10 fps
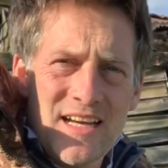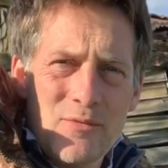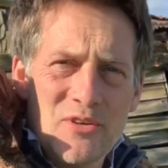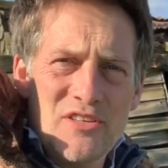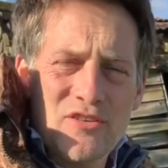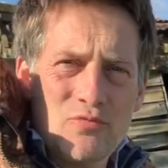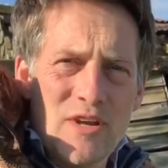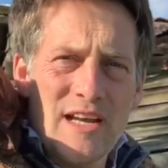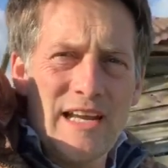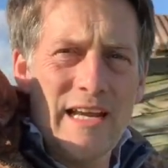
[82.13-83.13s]
which is
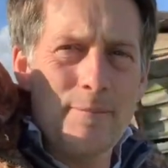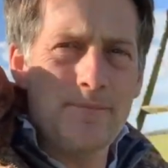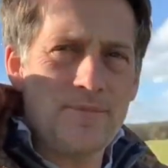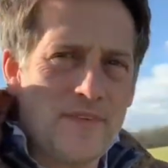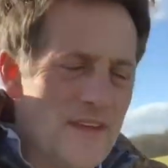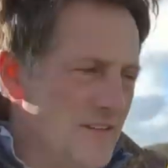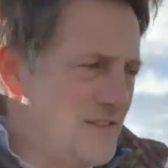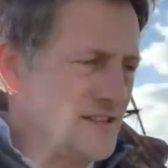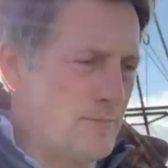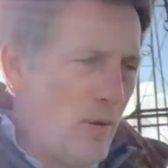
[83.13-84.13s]
really
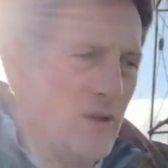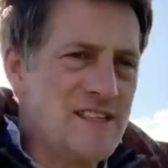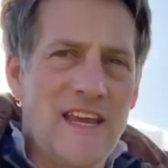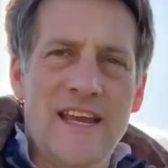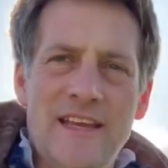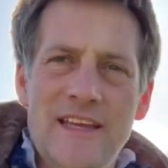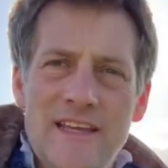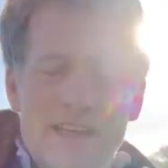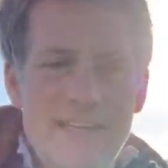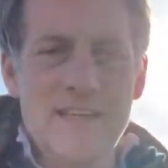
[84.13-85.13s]
disappointing.
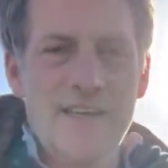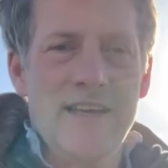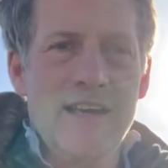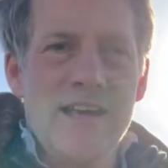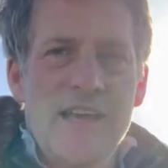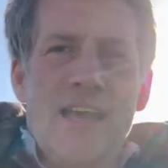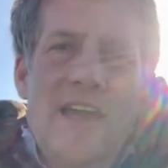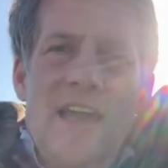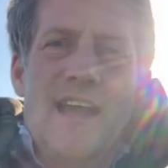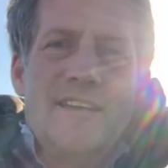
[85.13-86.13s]

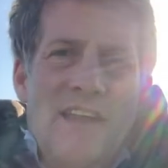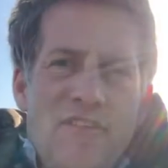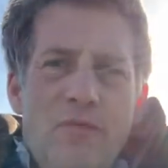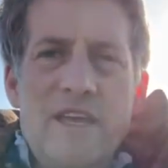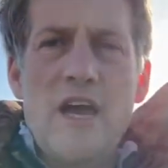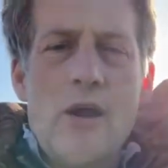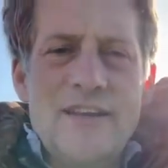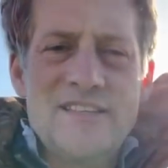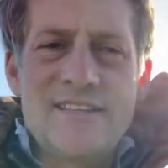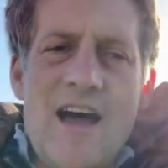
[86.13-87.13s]
And if we go
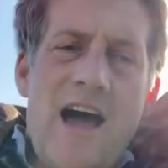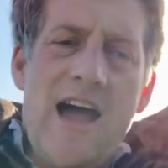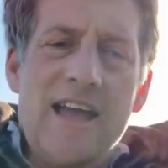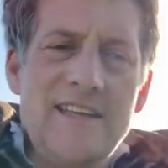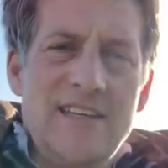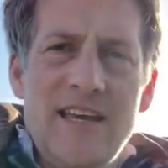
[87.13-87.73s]
inside,